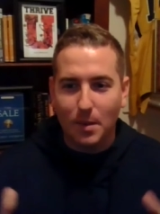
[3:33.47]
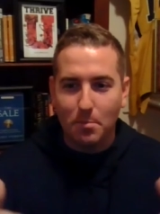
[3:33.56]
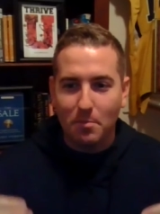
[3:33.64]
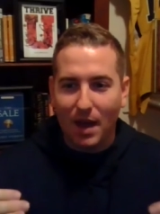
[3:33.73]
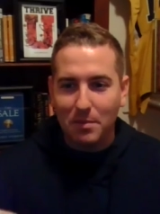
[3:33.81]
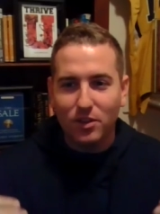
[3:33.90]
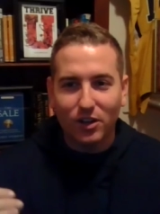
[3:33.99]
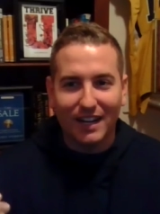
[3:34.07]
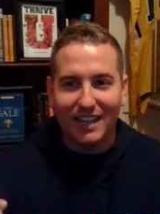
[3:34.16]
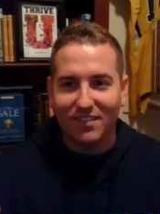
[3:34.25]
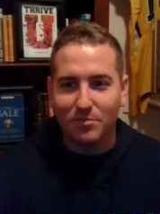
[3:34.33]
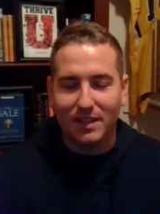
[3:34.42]
maybe they're
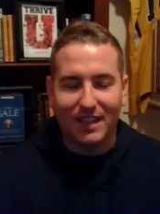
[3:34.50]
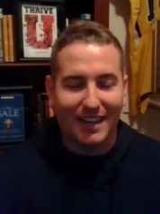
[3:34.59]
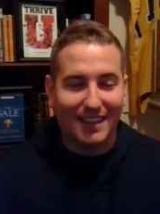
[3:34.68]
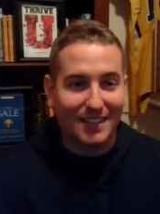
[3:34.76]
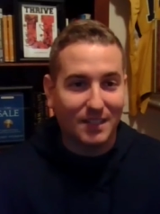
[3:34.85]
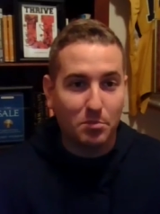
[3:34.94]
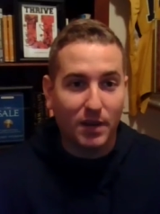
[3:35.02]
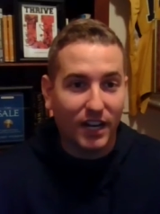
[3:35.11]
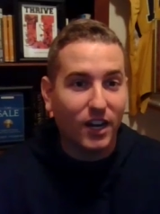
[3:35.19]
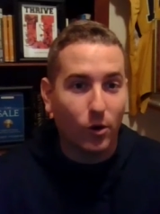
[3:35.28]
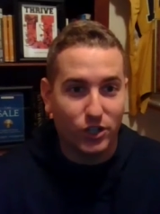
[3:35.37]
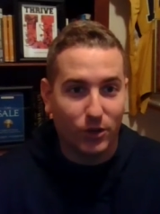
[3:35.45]
going to give me like this big
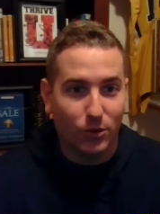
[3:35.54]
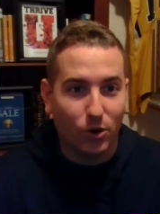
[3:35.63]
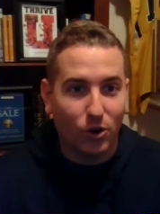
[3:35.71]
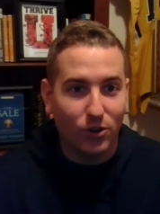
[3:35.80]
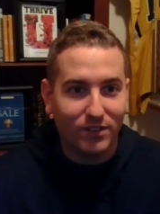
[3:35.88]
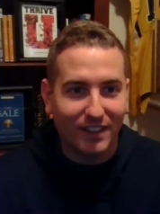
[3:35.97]
coaching role.